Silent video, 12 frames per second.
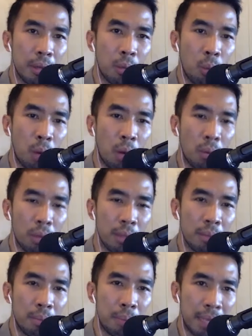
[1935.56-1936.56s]
What were the
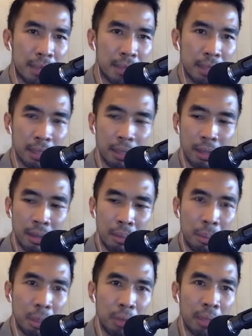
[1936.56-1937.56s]
basic
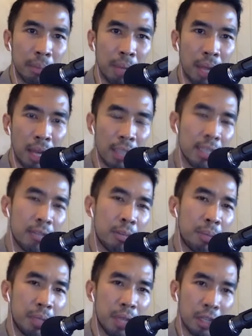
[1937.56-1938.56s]
building blocks of a
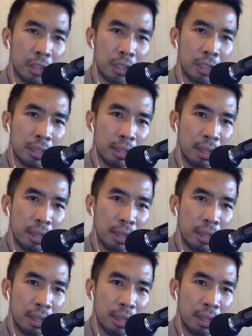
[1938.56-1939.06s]
production,